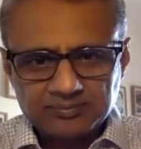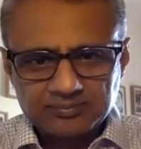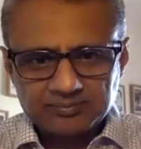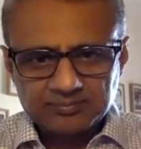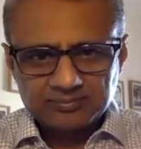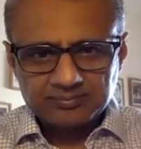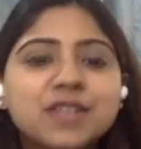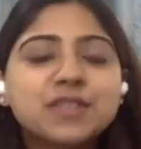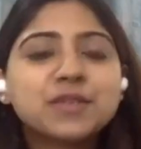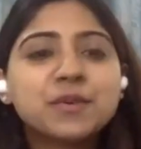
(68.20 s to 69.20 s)
Great.
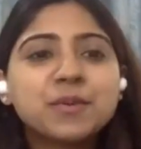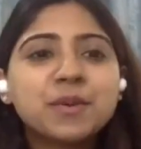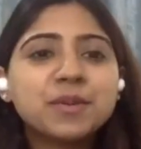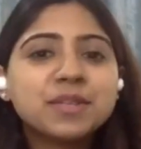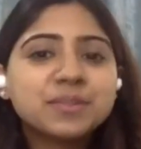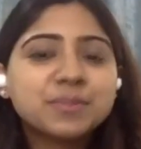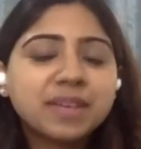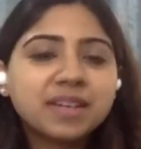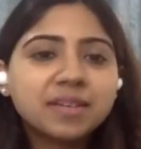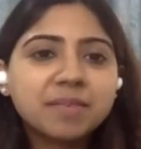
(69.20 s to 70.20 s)
So we will
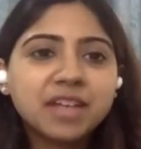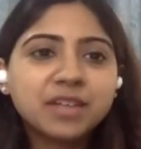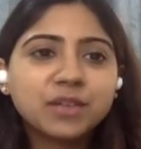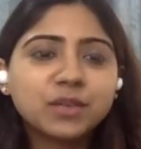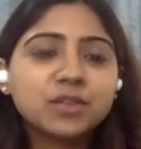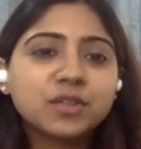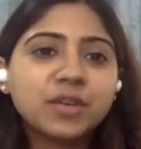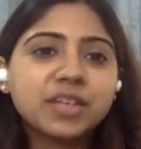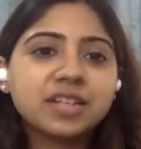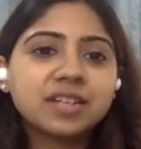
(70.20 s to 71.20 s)
begin by
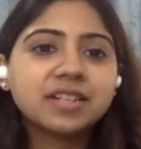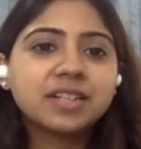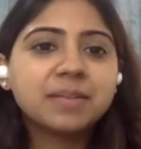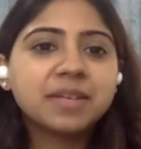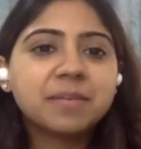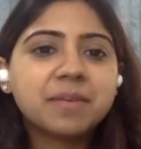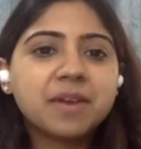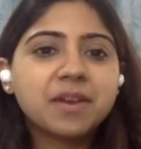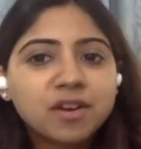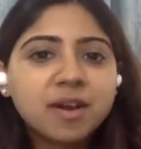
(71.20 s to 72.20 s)
knowing a little bit
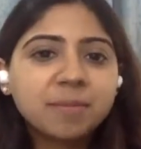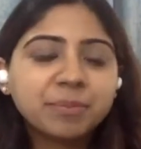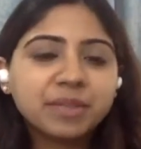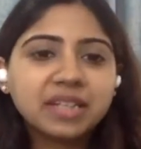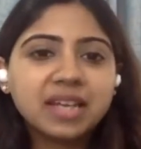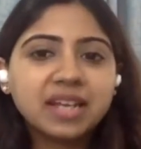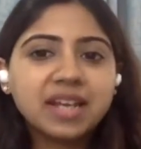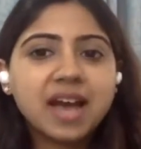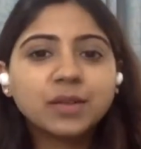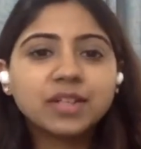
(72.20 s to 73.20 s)
about your company and
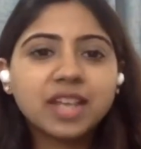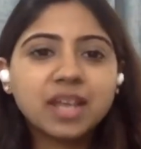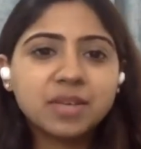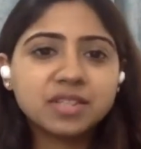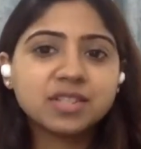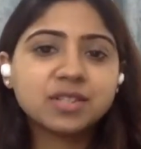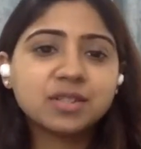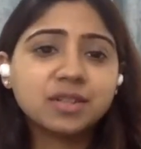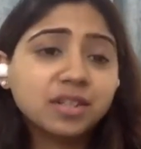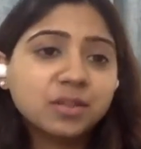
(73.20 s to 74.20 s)
how it came
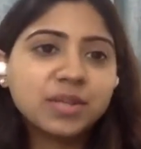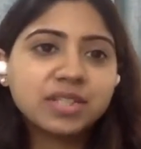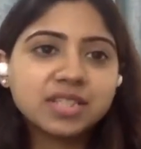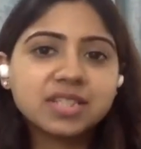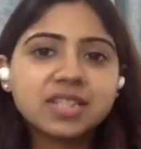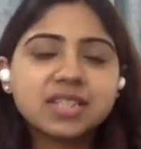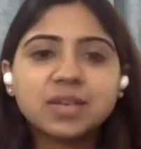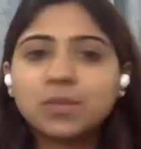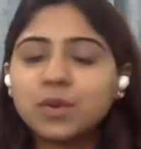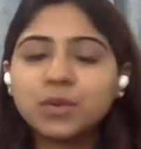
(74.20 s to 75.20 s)
into existence
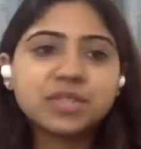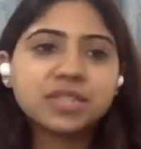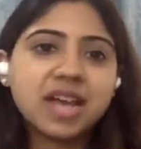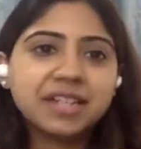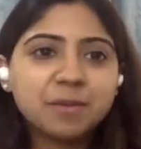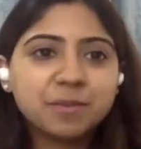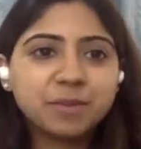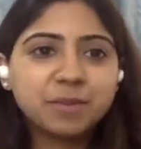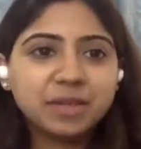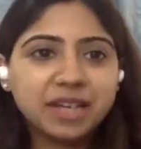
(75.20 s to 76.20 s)
and what was the idea
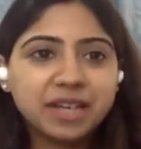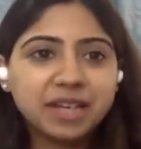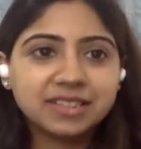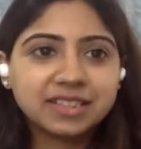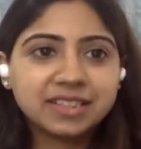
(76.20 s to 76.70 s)
behind it.